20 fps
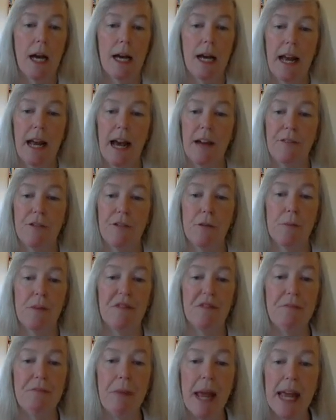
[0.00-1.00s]
An adverb
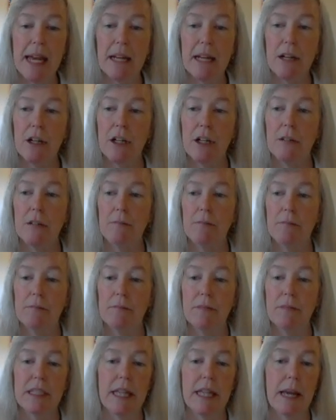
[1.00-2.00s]
of manner,
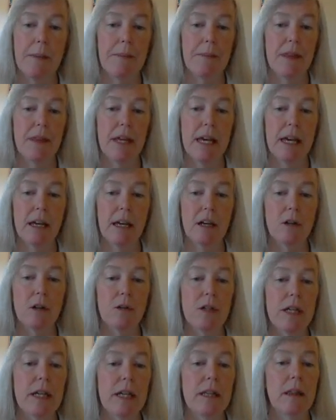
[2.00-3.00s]
same thing,
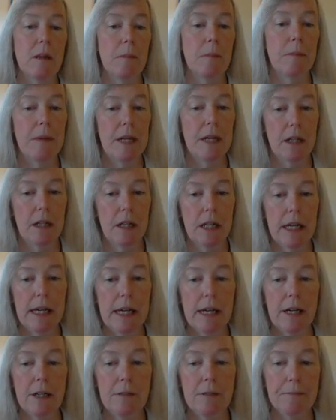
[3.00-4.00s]
goes in the middle
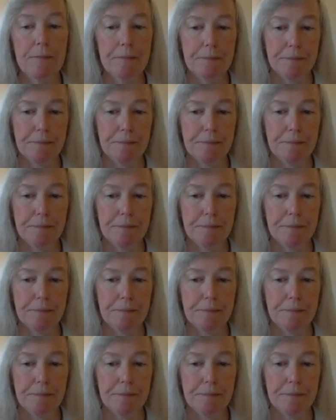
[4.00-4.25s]
here.